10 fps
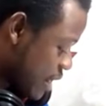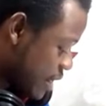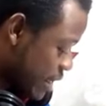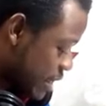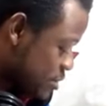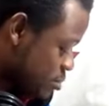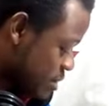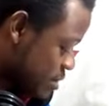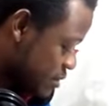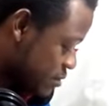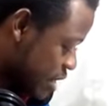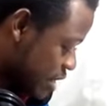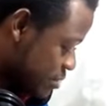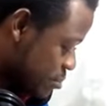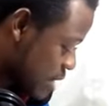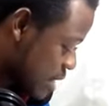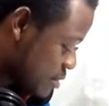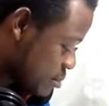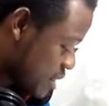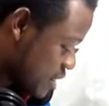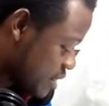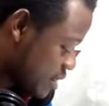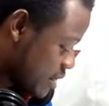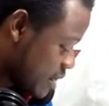at the expense of taxpayers' money.